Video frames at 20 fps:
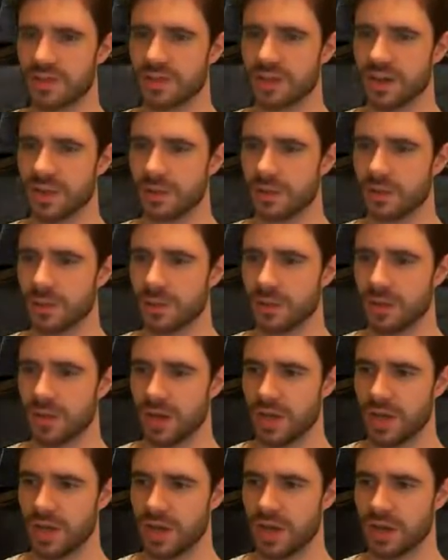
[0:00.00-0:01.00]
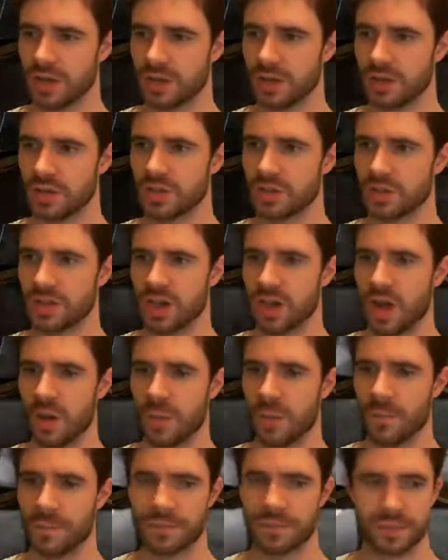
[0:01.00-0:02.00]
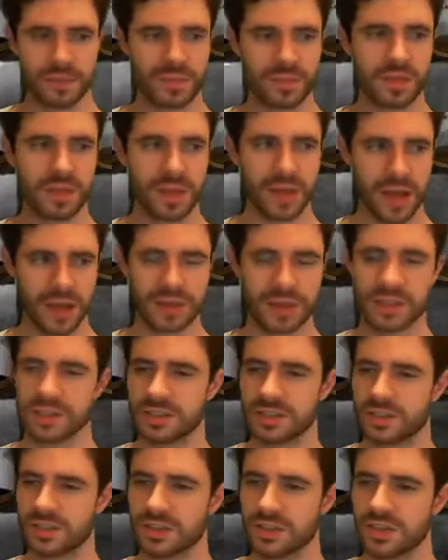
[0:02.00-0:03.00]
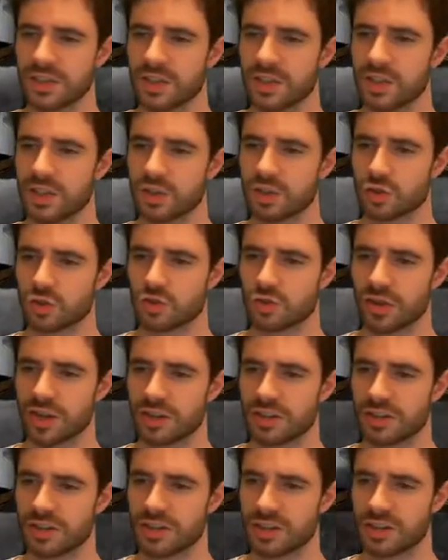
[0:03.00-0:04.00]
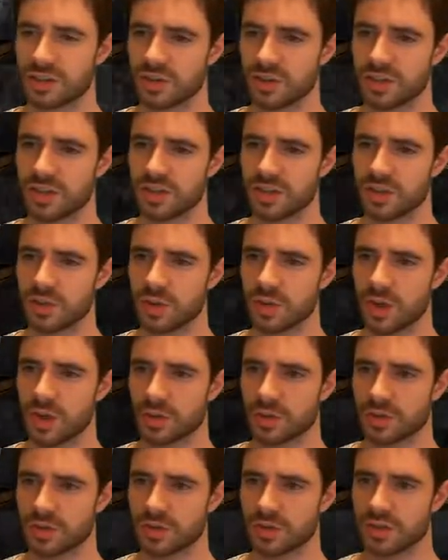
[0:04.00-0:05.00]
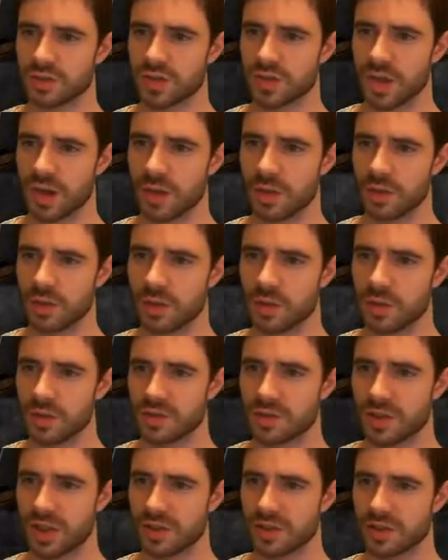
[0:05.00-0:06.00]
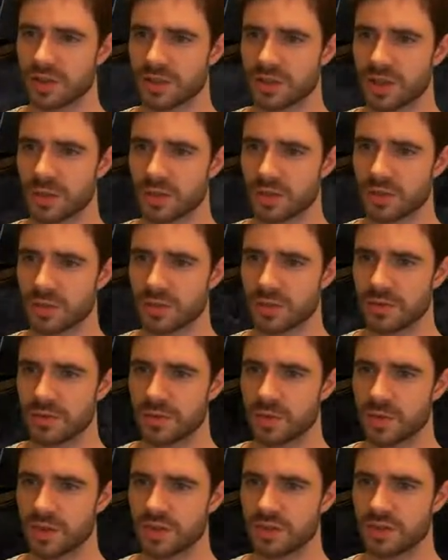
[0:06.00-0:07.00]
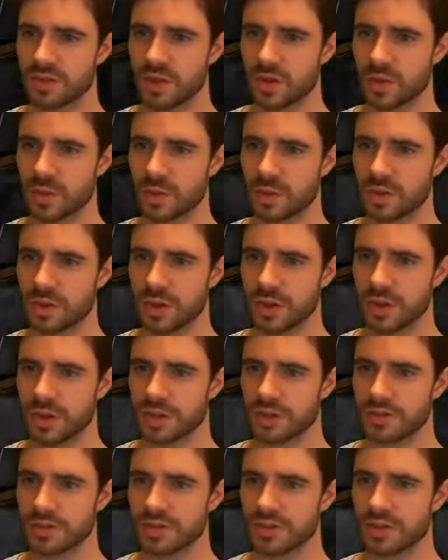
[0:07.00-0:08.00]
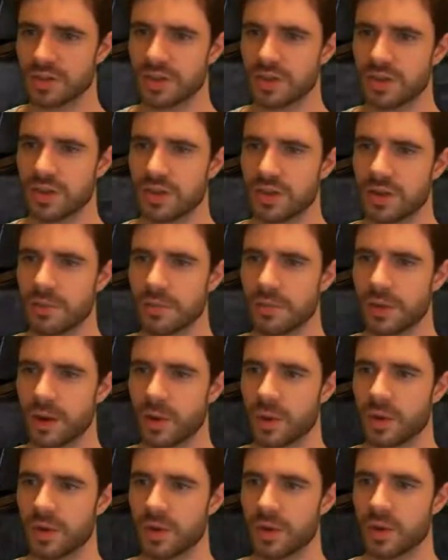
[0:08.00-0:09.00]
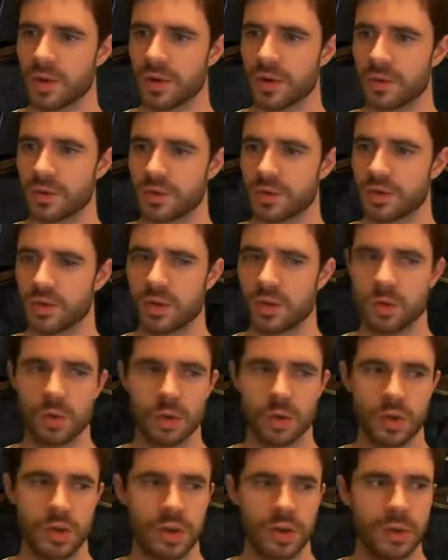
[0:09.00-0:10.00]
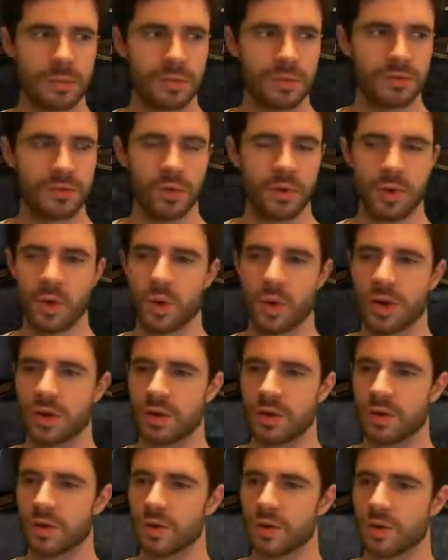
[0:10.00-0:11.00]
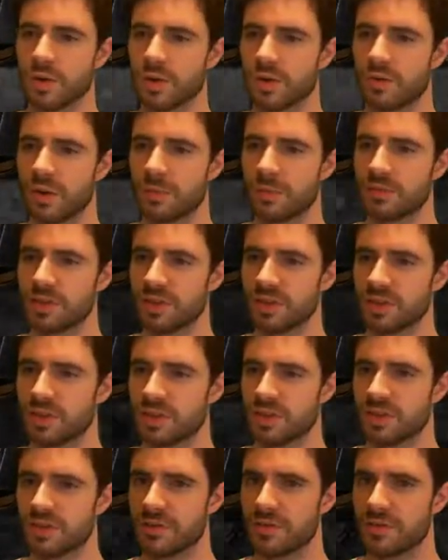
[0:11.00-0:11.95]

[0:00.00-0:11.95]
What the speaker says: I will be good to go. That is the trick to this. Look at these cool ghosts. How cool is that? It's a ghost of one of Gwyn's old knights. Back when Gwyn was cool. Before Gwyn got all corrupted and stuff.